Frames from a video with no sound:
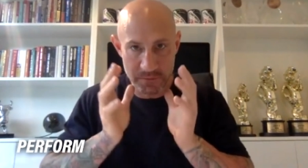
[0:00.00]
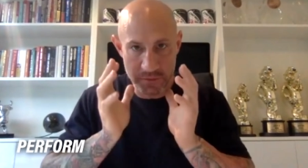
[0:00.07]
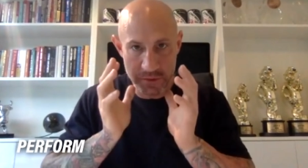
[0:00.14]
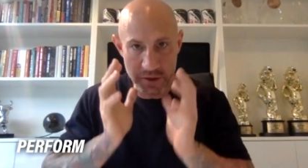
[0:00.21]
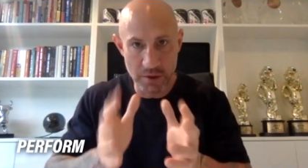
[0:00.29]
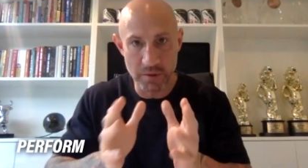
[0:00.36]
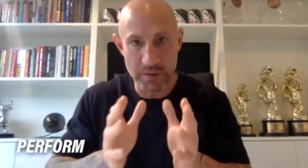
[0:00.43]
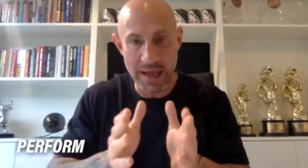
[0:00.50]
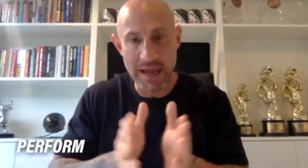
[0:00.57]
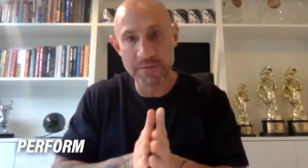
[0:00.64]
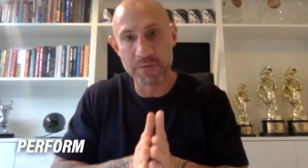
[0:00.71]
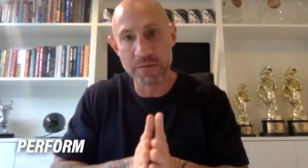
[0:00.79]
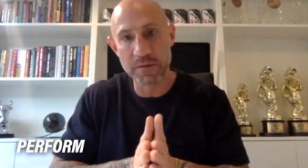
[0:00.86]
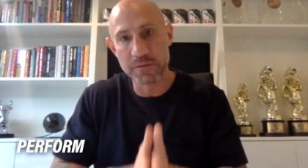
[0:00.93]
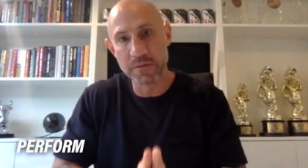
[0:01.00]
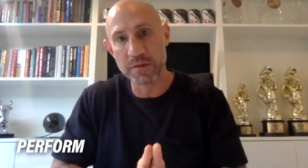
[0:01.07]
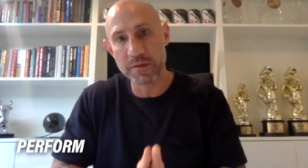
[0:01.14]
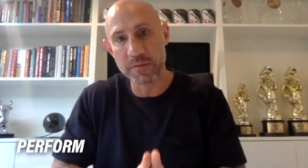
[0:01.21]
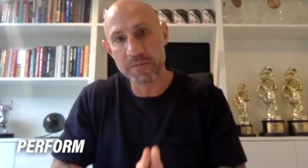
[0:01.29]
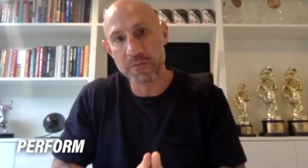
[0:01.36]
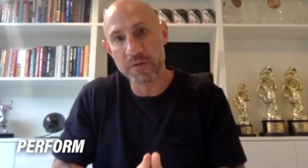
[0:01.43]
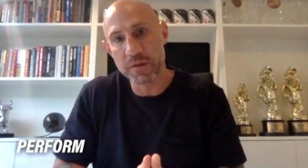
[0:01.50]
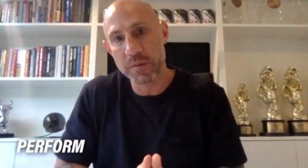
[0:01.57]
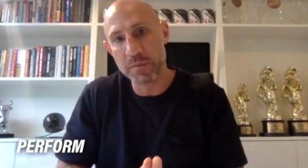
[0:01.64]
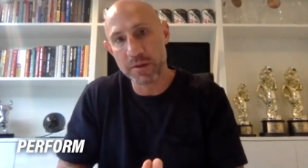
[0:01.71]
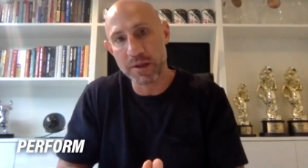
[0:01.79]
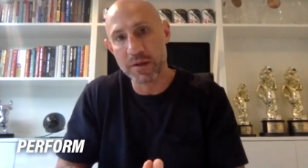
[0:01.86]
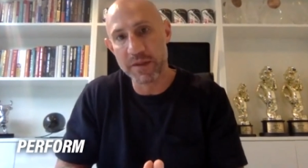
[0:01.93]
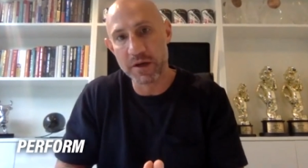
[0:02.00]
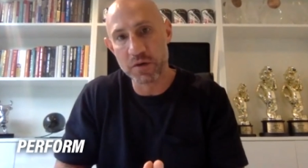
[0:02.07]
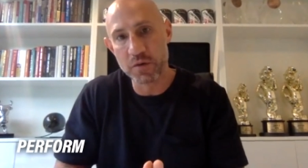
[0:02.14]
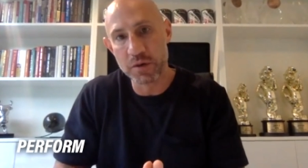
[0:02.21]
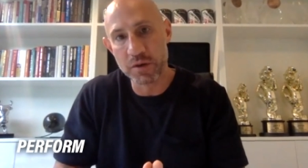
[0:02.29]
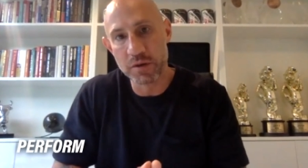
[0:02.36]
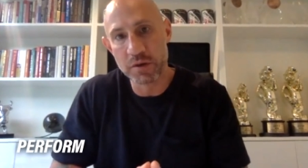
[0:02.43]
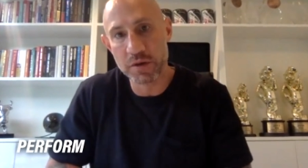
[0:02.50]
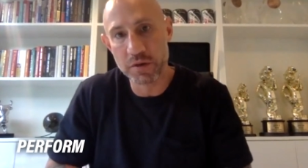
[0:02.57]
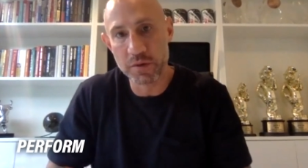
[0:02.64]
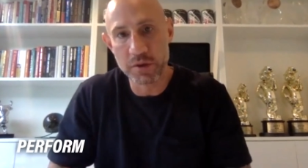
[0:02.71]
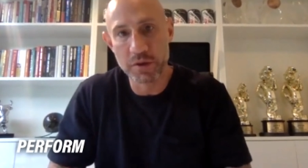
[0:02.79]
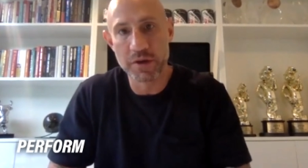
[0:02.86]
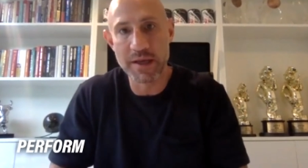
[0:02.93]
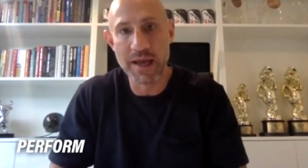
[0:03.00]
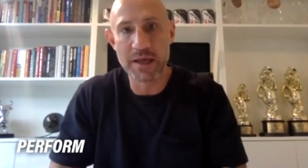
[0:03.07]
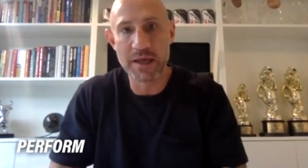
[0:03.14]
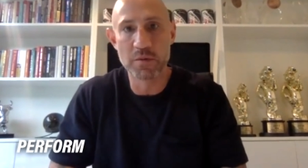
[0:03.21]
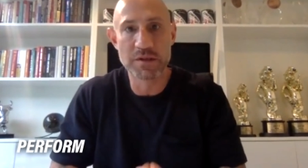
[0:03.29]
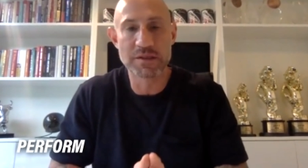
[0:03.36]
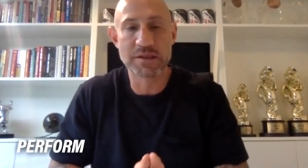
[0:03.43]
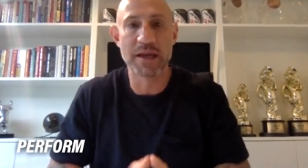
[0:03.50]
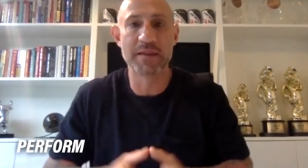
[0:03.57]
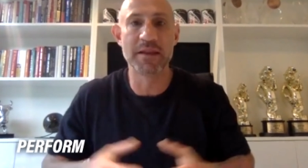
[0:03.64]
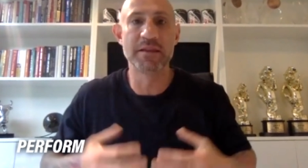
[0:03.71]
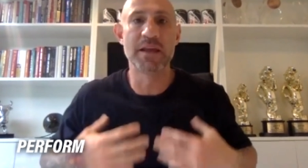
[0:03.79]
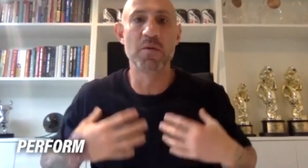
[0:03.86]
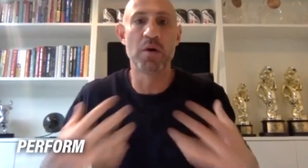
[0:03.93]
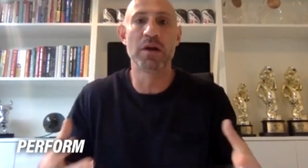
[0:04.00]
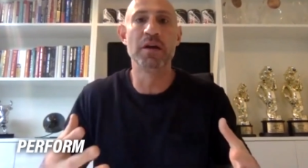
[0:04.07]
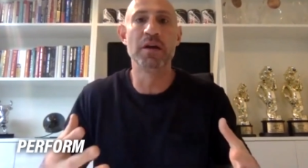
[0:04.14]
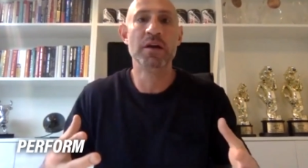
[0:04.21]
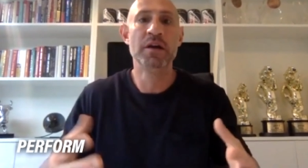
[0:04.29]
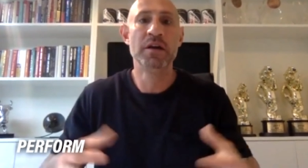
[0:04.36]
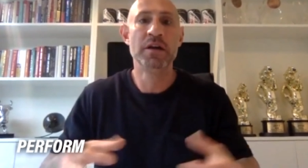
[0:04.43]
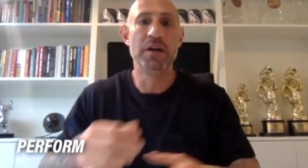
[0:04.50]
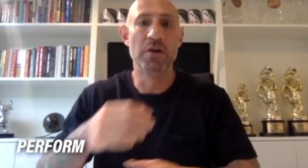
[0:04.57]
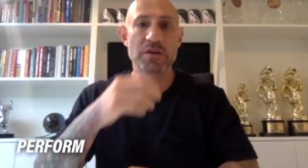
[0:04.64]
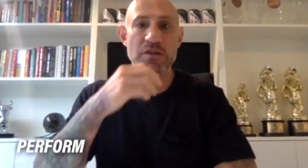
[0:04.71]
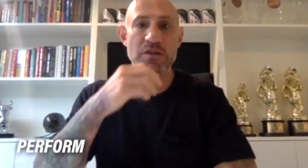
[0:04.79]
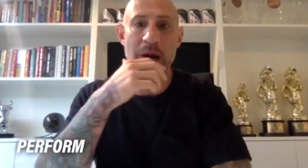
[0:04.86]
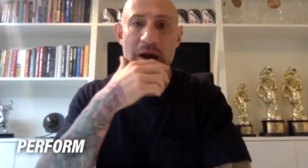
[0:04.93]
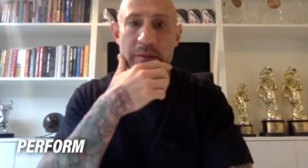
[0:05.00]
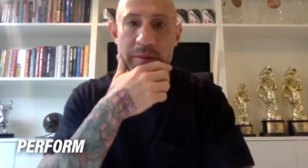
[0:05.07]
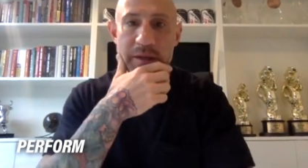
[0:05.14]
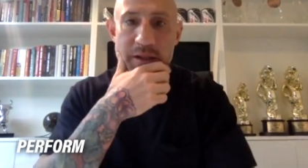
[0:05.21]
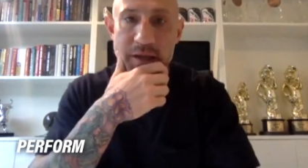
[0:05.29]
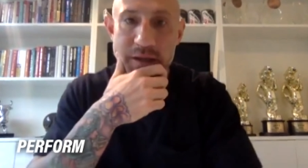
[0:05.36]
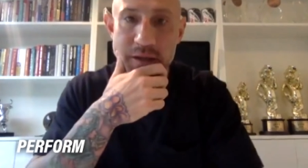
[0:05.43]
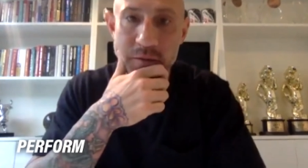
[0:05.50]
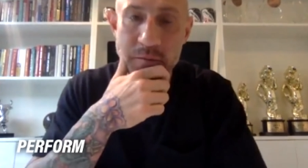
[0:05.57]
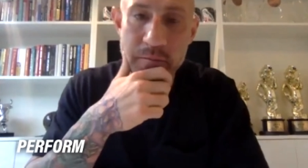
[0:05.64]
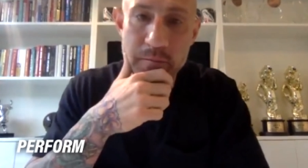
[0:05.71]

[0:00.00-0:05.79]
that for the people out there who are looking at you and saying that they want to, aspire to be like you?